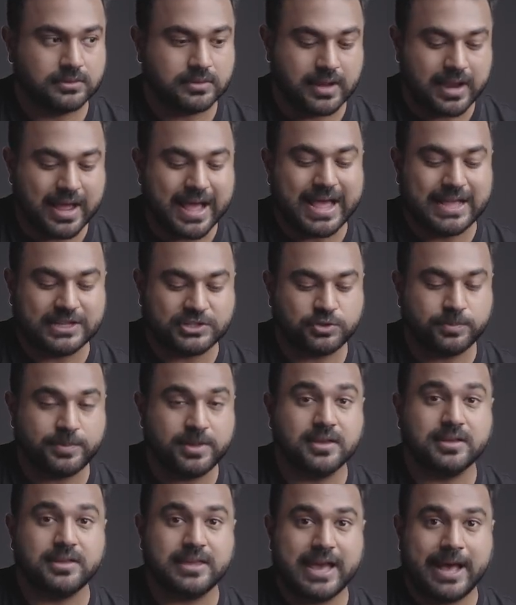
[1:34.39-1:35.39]
There has to
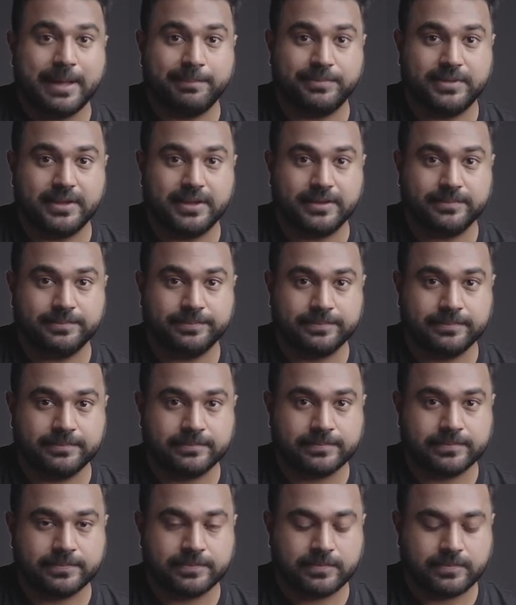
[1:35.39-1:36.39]
be a gap there.
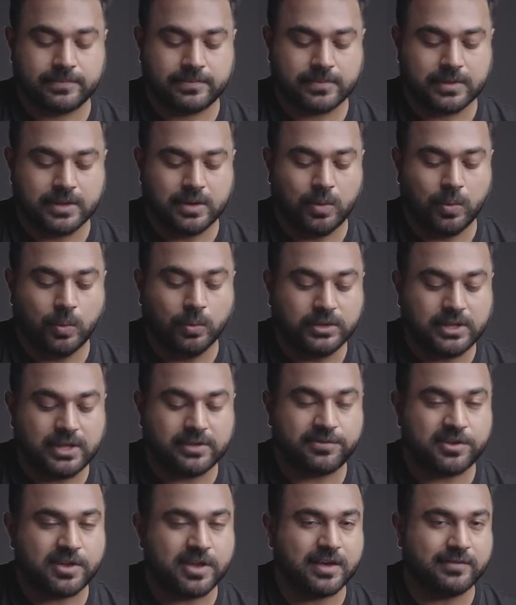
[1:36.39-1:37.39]

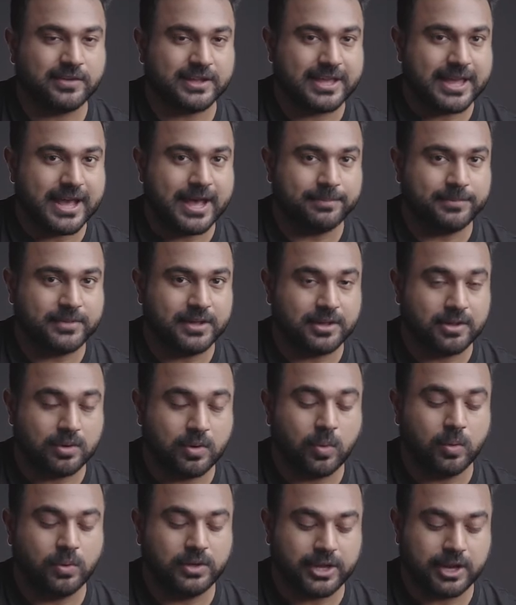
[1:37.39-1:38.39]
Only if you have a gap there,
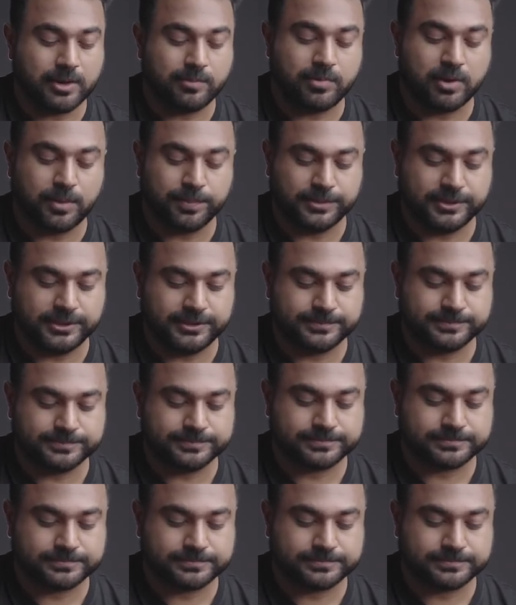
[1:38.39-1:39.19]
you're holding it properly.